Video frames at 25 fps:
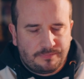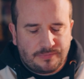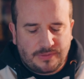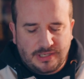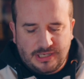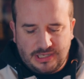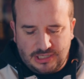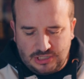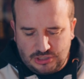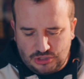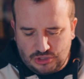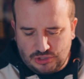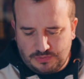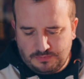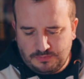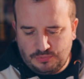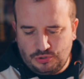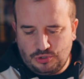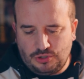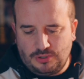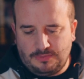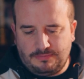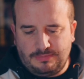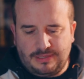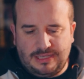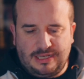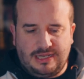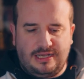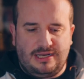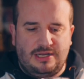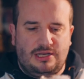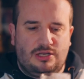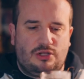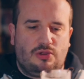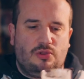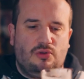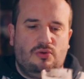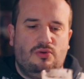And then just pure banana
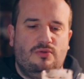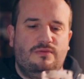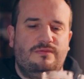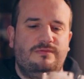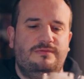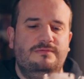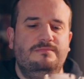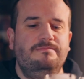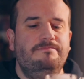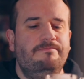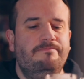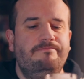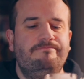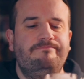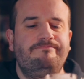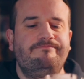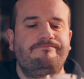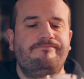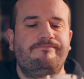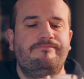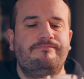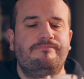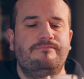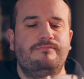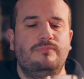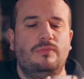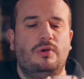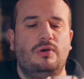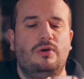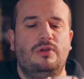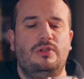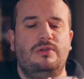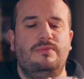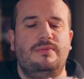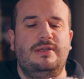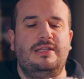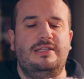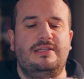clove on
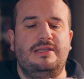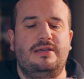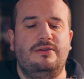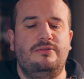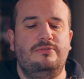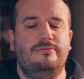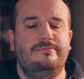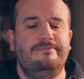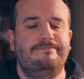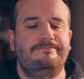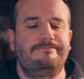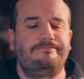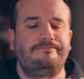the way down.